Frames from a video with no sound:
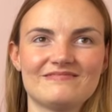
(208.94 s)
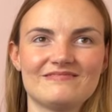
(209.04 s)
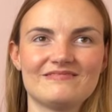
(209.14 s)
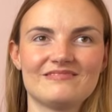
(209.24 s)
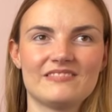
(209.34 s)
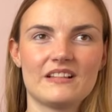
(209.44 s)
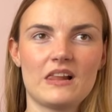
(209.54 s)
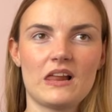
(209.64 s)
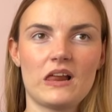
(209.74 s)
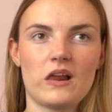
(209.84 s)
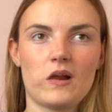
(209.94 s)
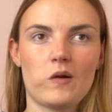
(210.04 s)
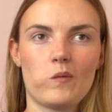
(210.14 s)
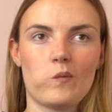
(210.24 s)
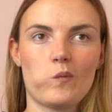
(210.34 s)

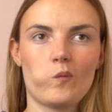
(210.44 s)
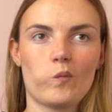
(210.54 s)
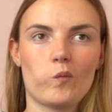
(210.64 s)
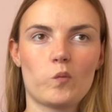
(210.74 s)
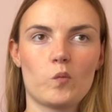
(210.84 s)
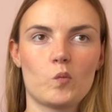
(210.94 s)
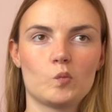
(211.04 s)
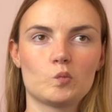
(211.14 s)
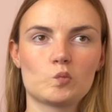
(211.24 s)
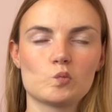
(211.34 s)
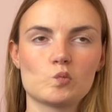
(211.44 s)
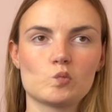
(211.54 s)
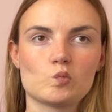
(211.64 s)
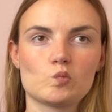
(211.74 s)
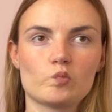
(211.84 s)

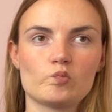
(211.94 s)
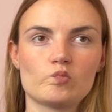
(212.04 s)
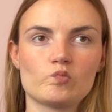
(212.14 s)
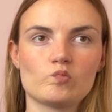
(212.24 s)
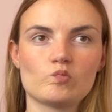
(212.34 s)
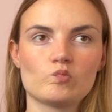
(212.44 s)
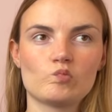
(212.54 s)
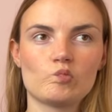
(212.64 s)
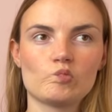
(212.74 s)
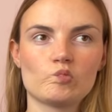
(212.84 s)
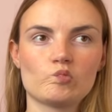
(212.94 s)
(not speaking)